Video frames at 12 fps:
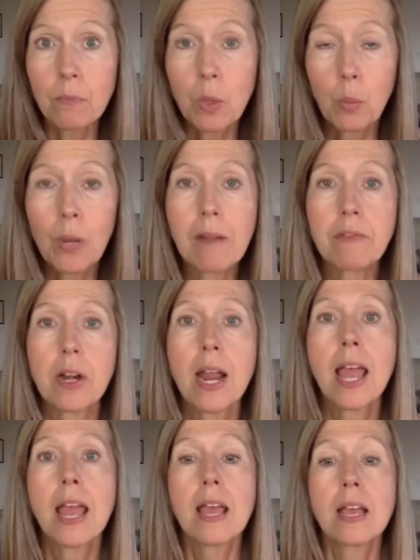whatever.
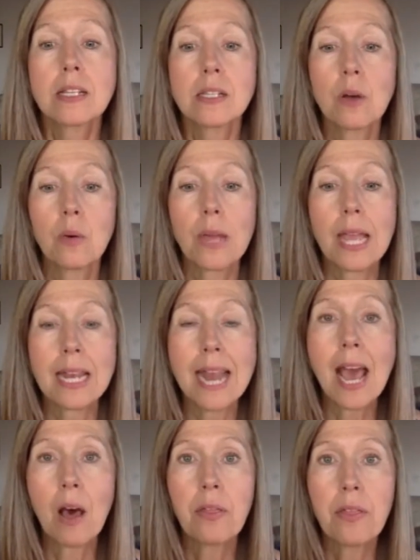So in a
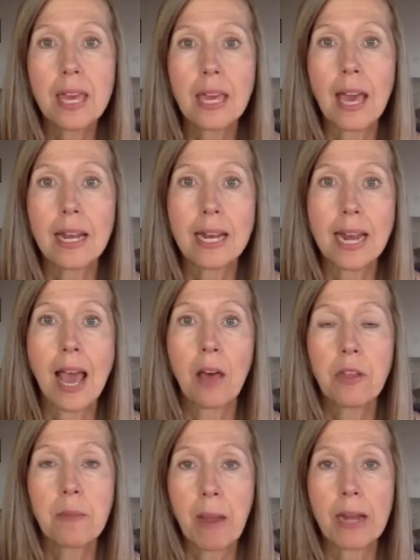healthy gut, in a
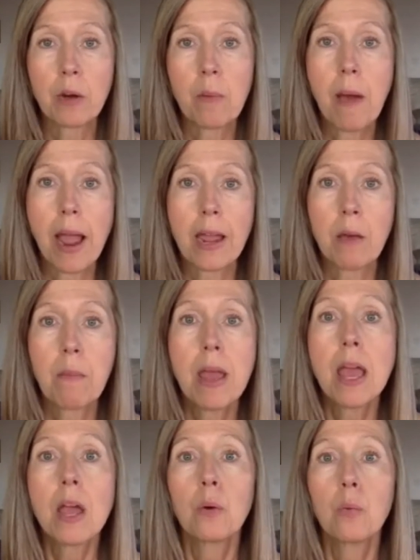healthy microbiome,
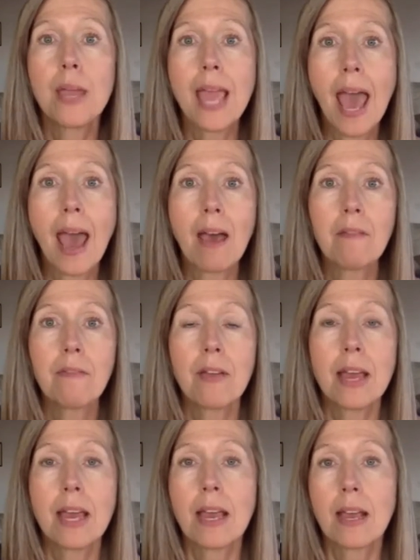we have
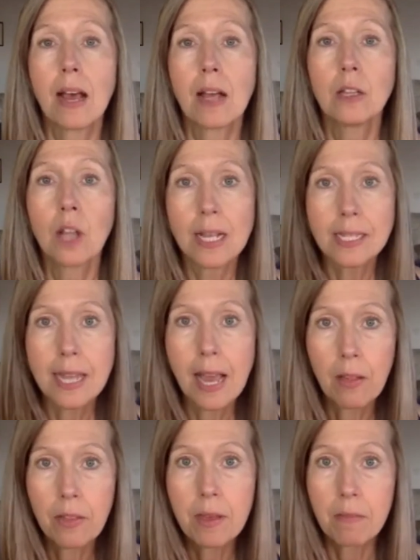lots of
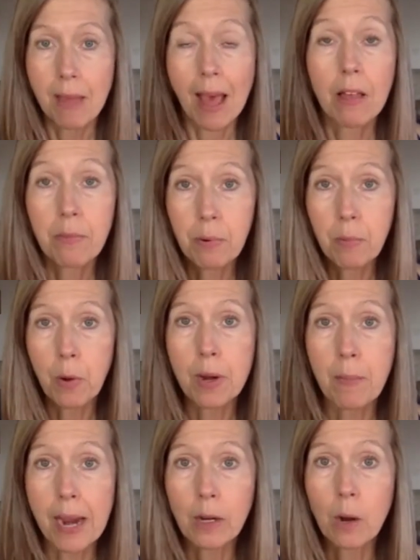healthy, health
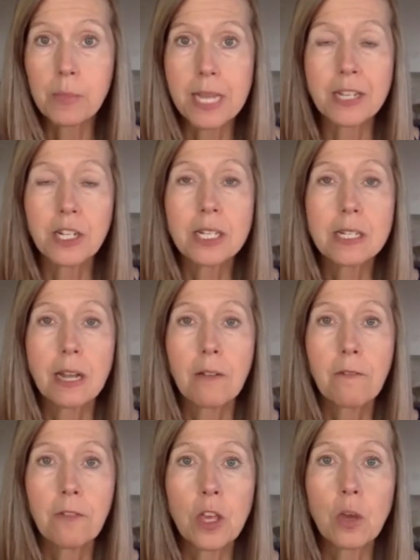promoting microbes and just a
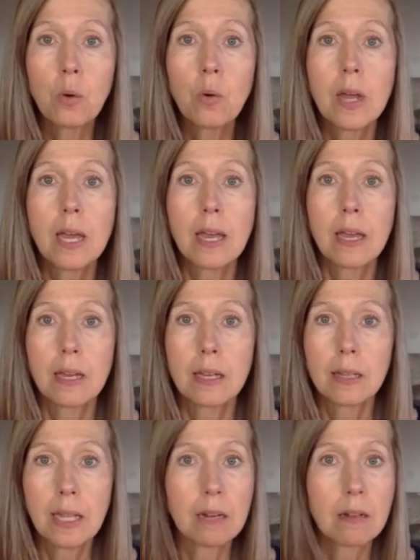few
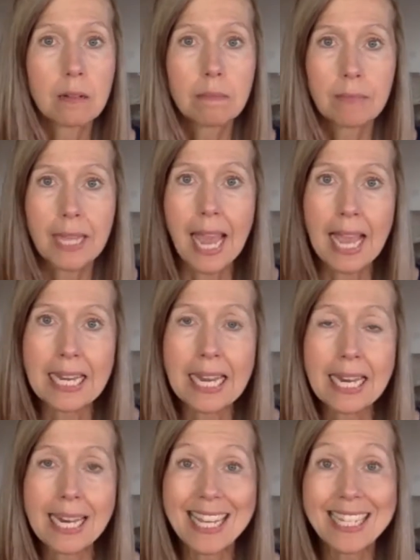little
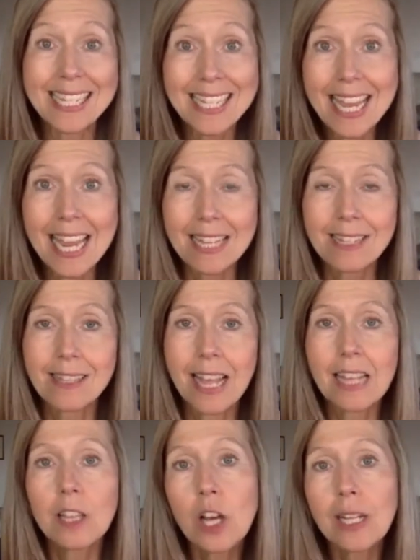Candida seeds.
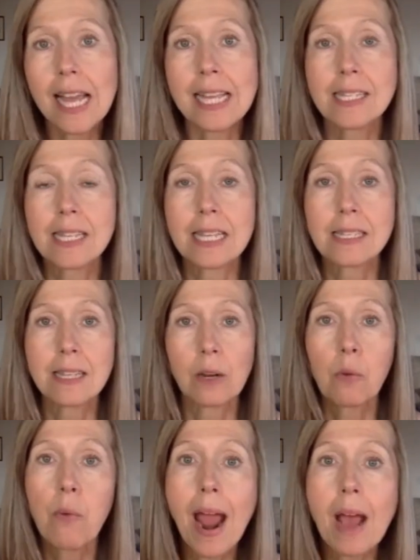They look like seeds.
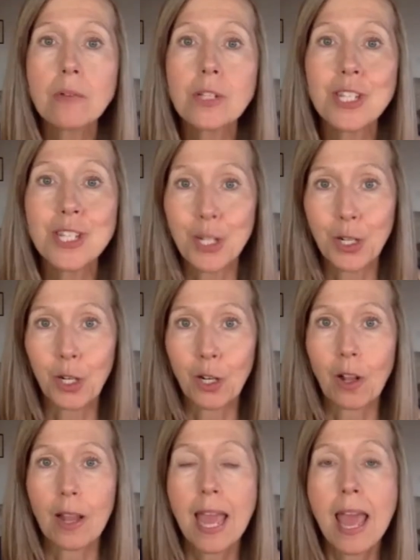They're a round
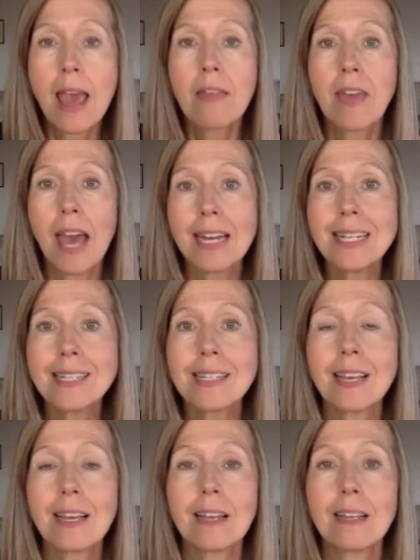circle. That is
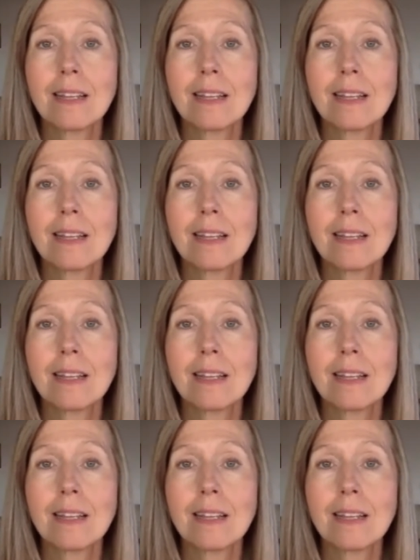the